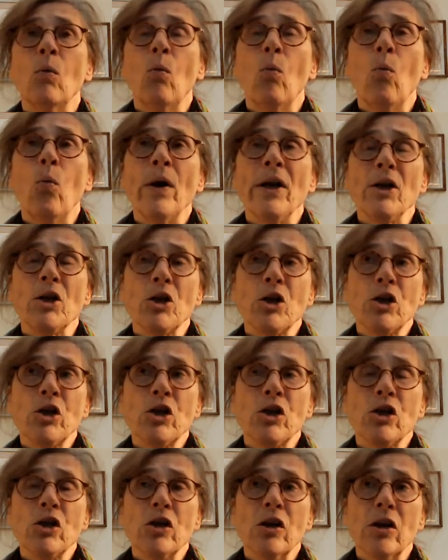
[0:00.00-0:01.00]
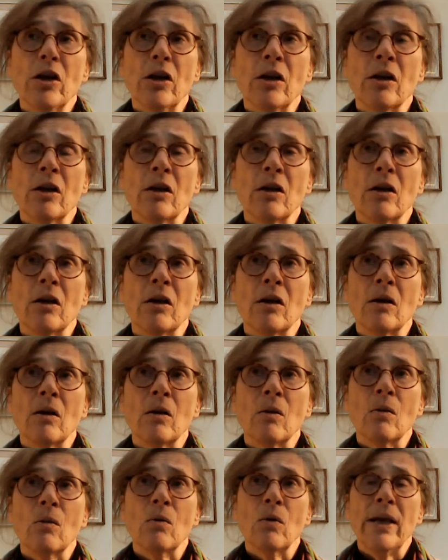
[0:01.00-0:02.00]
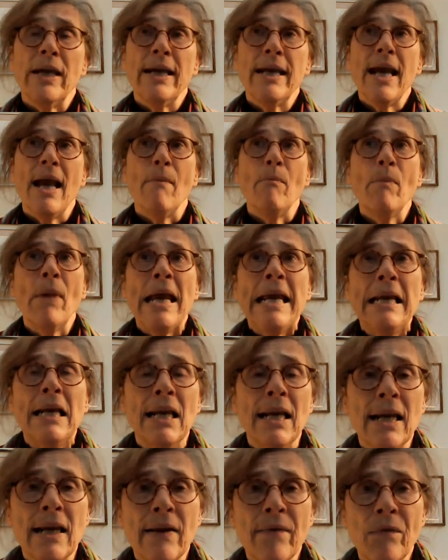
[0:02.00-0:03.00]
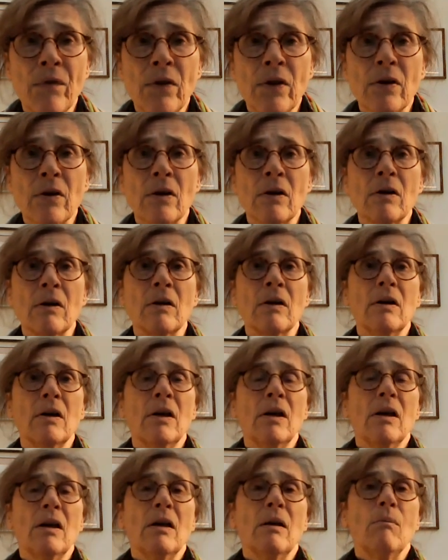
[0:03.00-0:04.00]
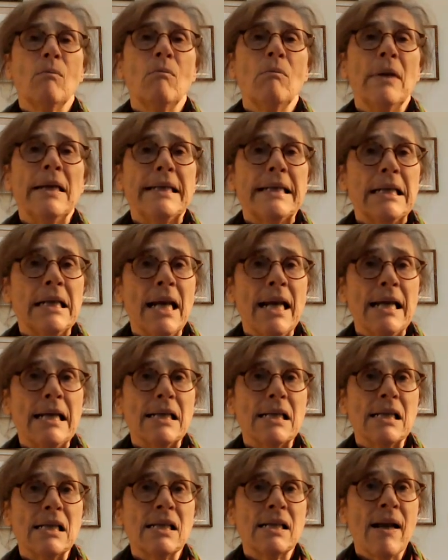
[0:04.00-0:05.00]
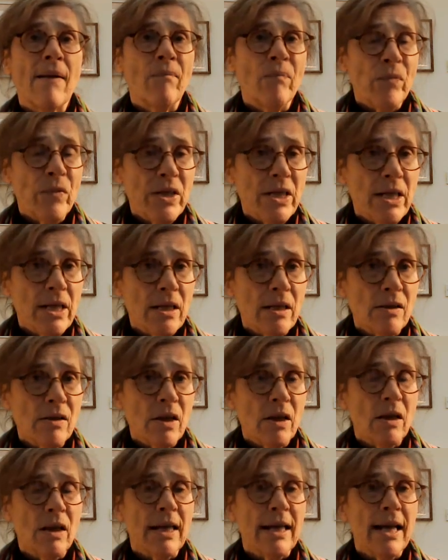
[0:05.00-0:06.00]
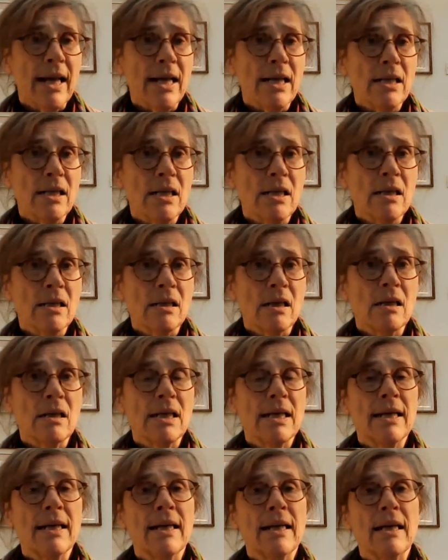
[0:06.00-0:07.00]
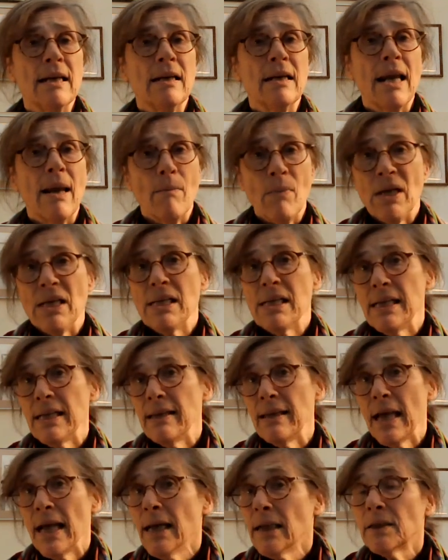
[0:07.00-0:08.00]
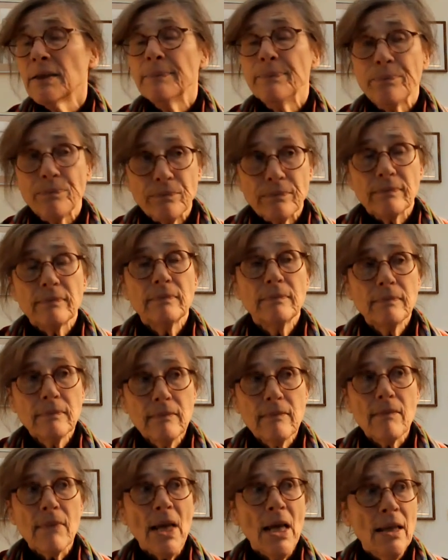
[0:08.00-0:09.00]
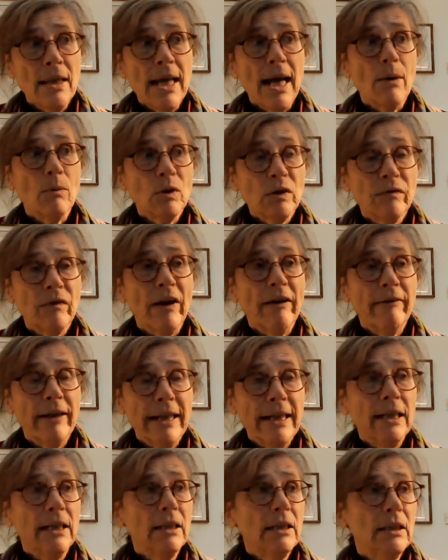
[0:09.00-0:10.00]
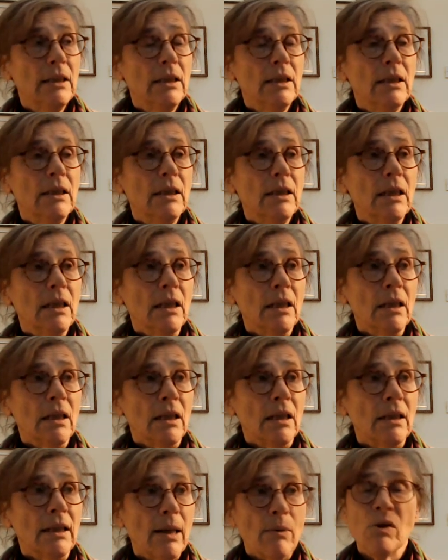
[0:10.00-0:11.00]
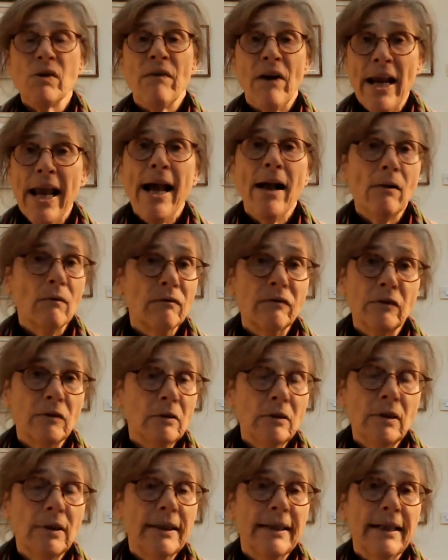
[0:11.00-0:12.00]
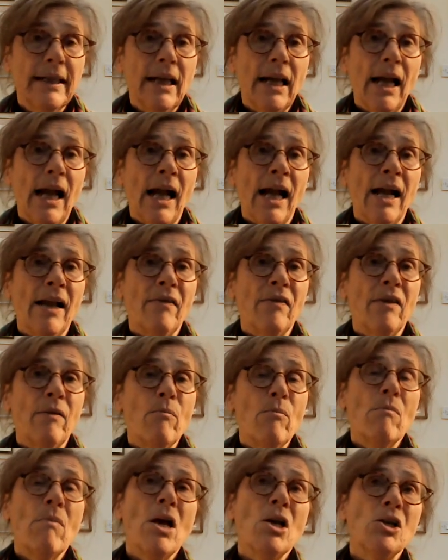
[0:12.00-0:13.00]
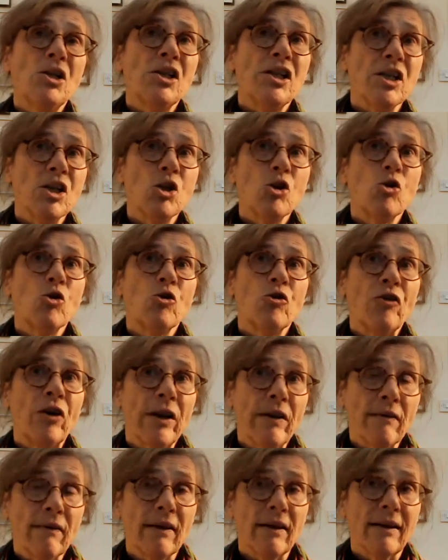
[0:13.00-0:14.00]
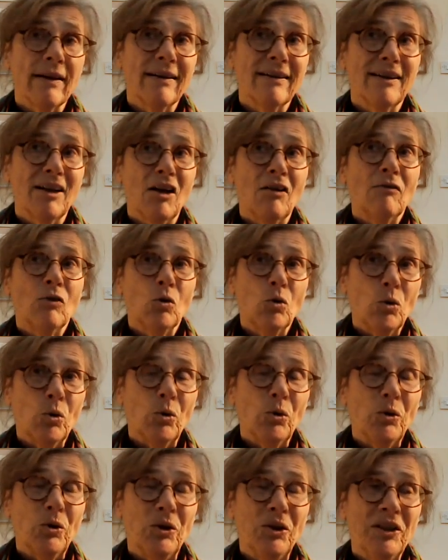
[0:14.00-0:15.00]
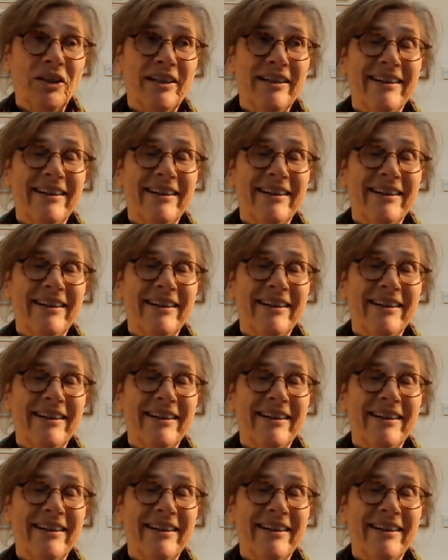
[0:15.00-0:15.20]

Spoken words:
which he kept mainly in the mid to late 70s, early 80s, and he let me see that, and that was very helpful. And the most extraordinary thing of all